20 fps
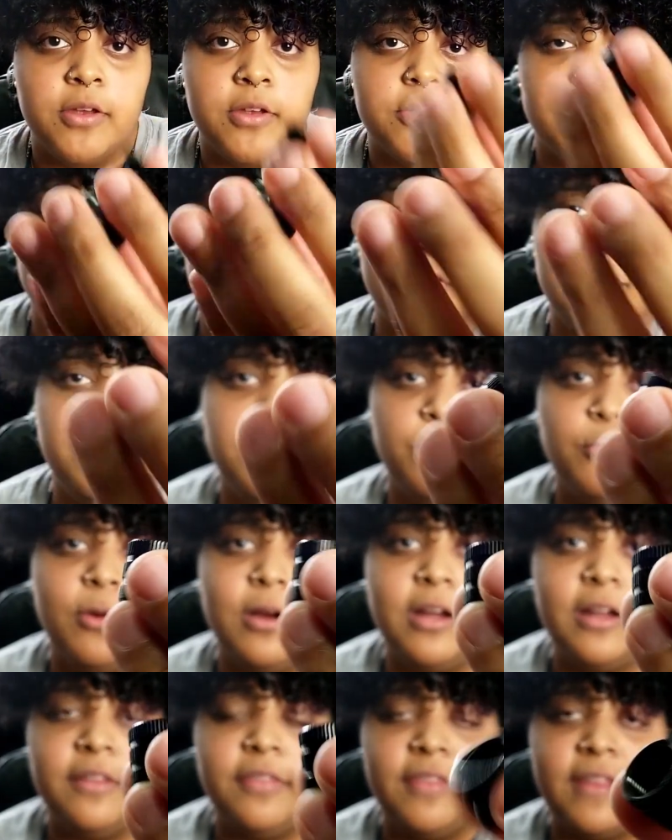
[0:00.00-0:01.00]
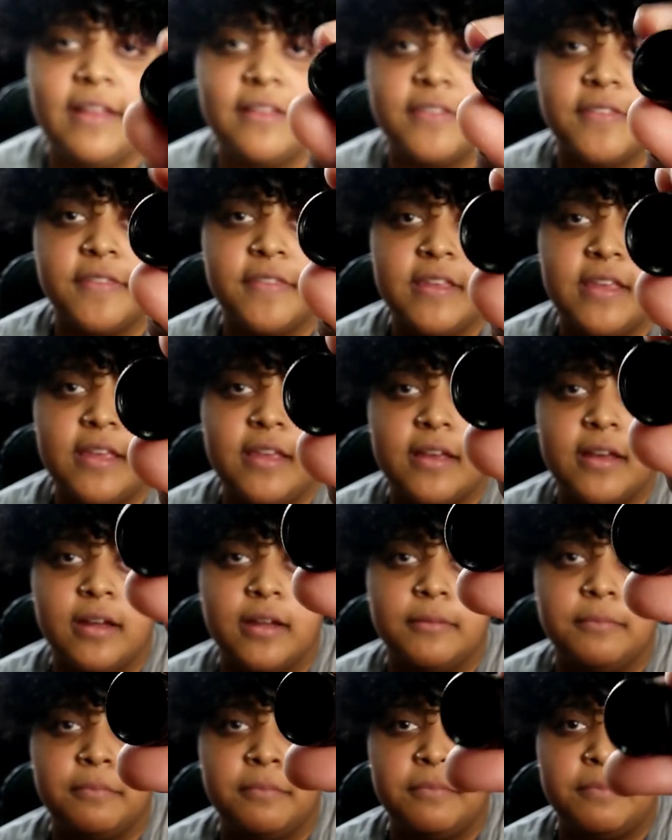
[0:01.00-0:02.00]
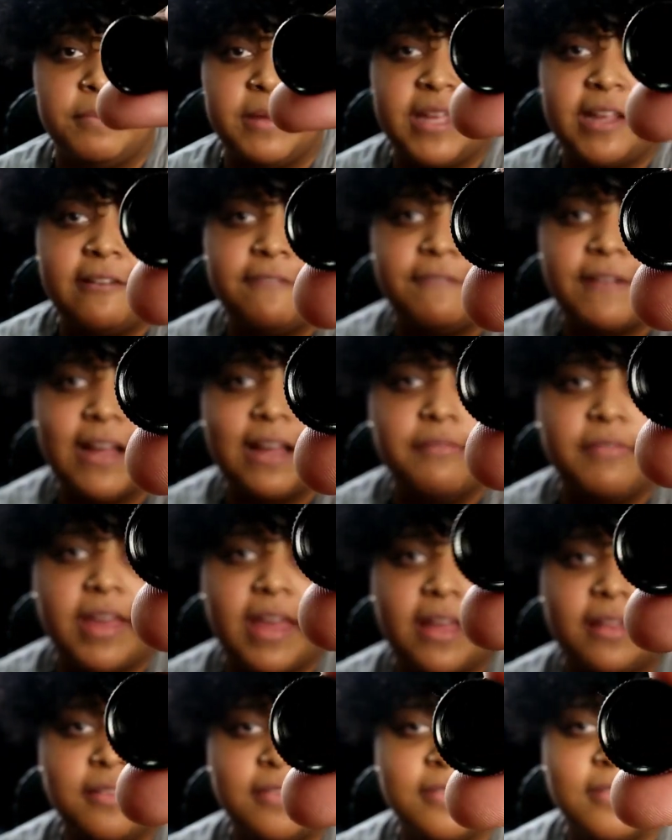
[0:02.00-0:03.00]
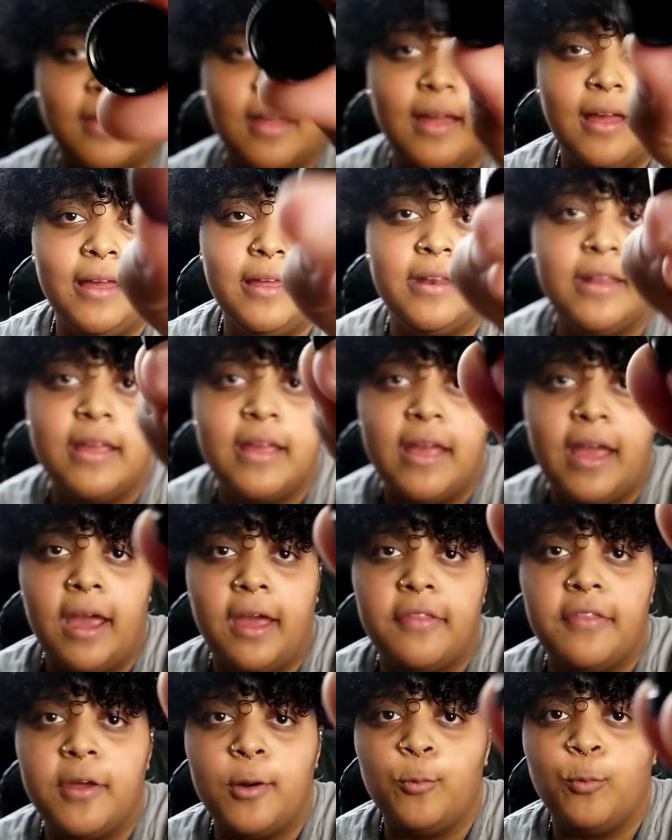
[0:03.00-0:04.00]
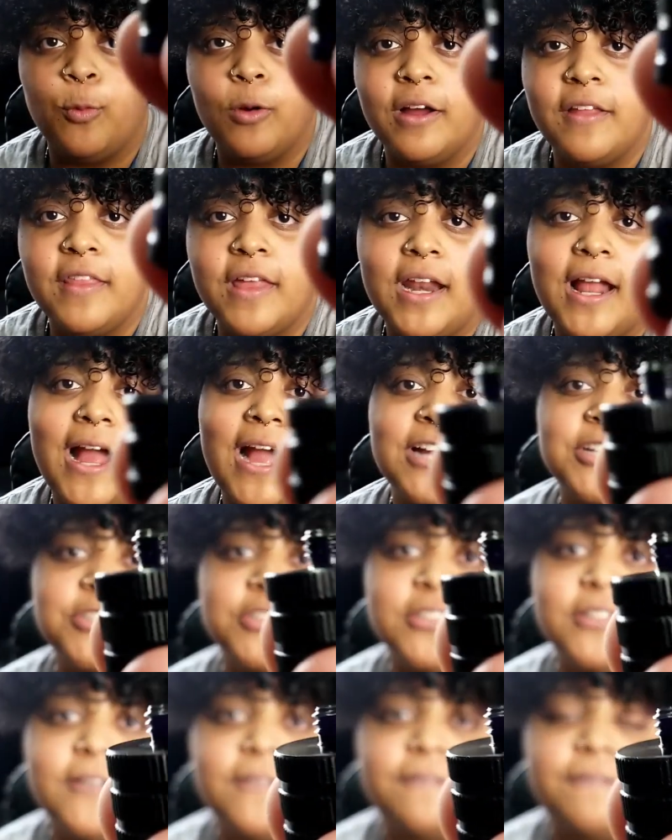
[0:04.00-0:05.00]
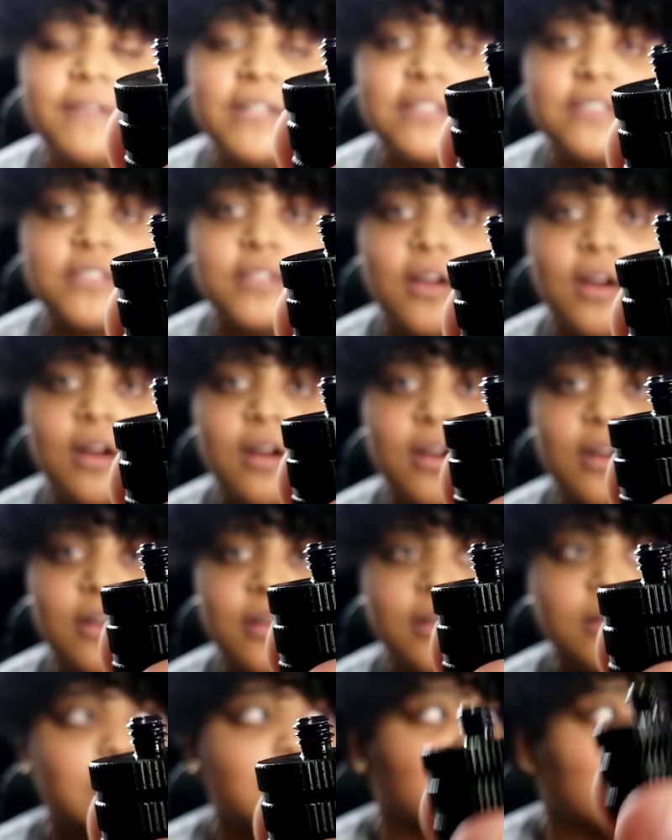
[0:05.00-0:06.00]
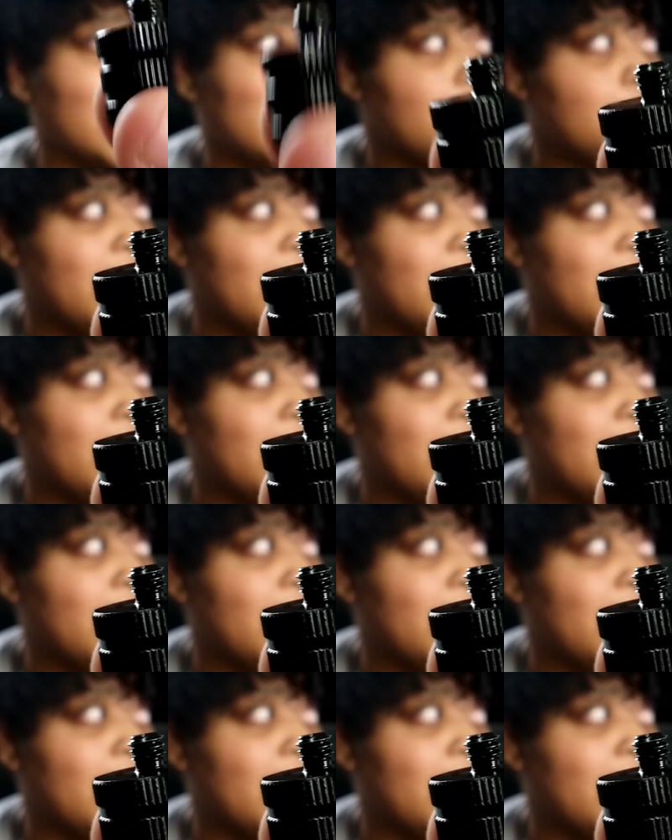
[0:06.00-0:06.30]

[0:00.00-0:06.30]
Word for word: So there's one that's the um, big 5.8 side, and then one that actually fits our light